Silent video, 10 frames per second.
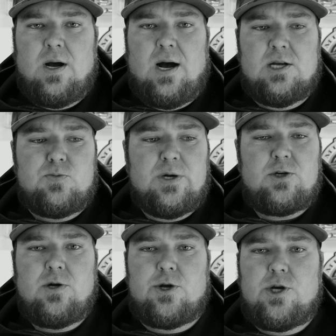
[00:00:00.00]

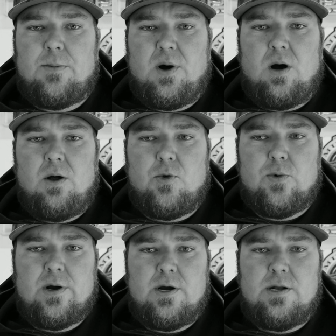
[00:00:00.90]
Especially on a Yamaha, the
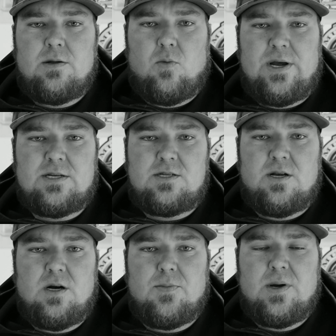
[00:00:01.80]
rear end, the way it's
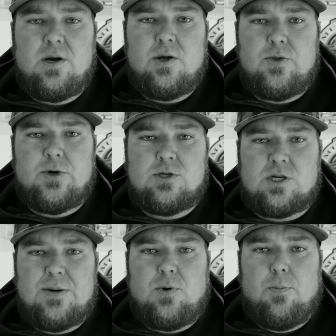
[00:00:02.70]
set up, there's a
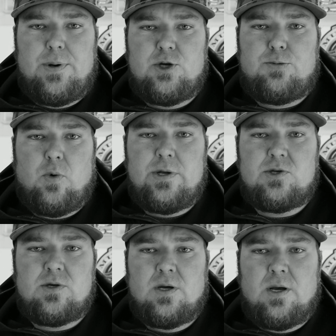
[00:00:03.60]
couple of pinch
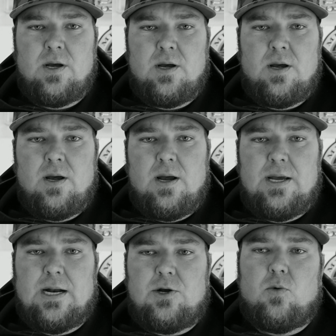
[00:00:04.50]
points,
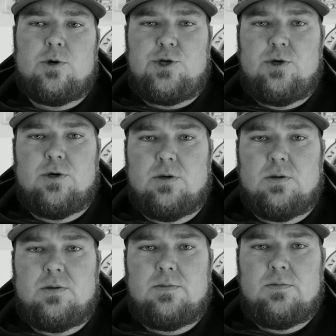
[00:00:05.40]
and I don't want you
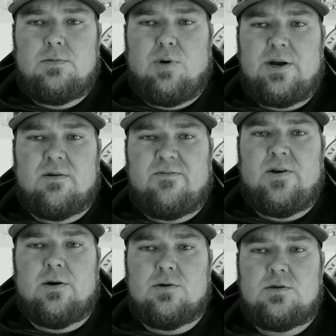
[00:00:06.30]
to break your
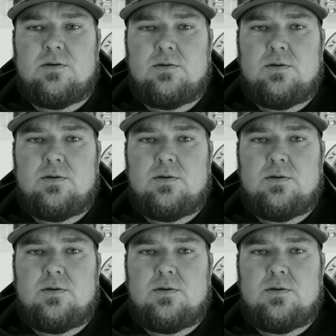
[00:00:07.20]
fingers.